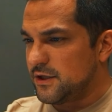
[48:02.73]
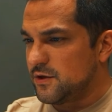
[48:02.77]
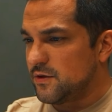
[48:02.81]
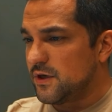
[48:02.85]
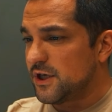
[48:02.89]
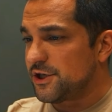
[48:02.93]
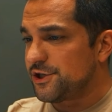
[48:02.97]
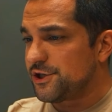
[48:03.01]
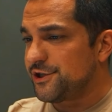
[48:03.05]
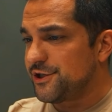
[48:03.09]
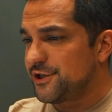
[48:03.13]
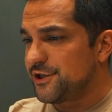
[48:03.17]

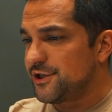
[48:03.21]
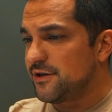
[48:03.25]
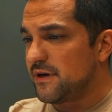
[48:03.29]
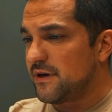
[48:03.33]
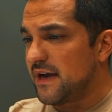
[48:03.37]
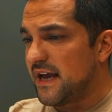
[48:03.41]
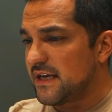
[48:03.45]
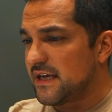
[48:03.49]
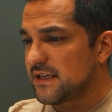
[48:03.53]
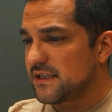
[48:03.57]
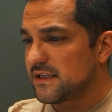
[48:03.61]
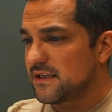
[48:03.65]
questions you
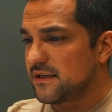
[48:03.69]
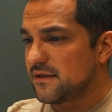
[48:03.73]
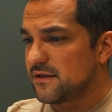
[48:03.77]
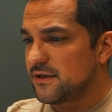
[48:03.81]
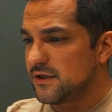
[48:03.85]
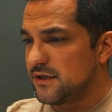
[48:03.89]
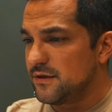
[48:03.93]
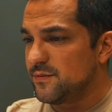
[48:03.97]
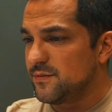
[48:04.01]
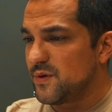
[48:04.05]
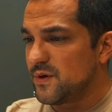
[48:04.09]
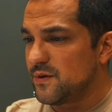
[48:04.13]
ask
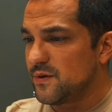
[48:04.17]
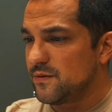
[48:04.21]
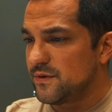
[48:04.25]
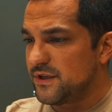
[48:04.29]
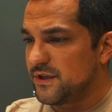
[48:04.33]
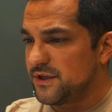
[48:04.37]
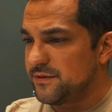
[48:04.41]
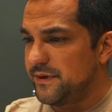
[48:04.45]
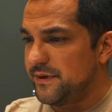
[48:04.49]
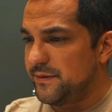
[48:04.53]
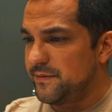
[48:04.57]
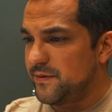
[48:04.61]
super
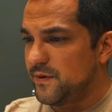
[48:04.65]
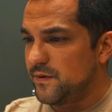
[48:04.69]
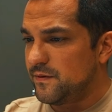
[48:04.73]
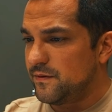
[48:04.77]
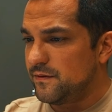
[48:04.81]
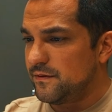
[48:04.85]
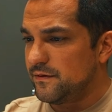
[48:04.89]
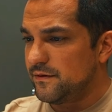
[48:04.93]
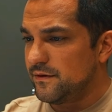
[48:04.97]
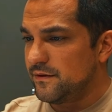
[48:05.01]
rich people,